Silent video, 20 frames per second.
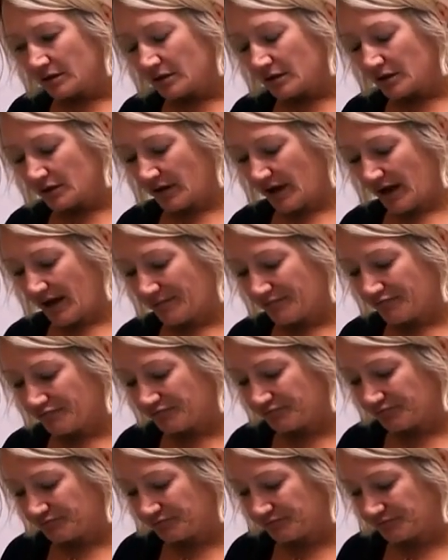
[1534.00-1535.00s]
Okay,
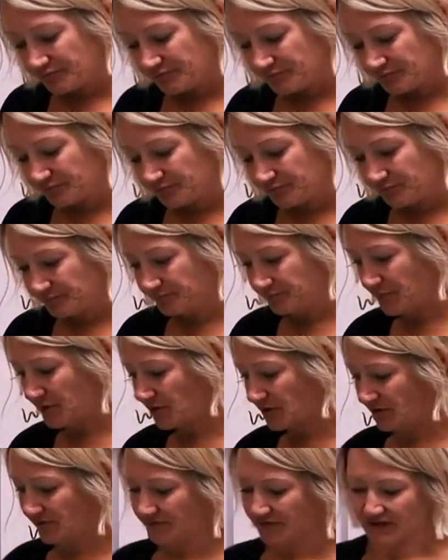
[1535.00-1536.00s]

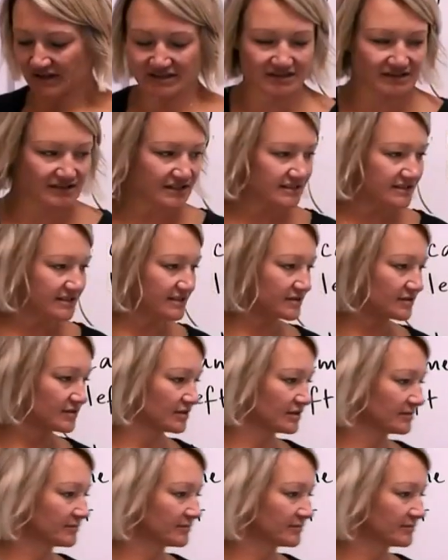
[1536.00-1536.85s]
perfect. This is going to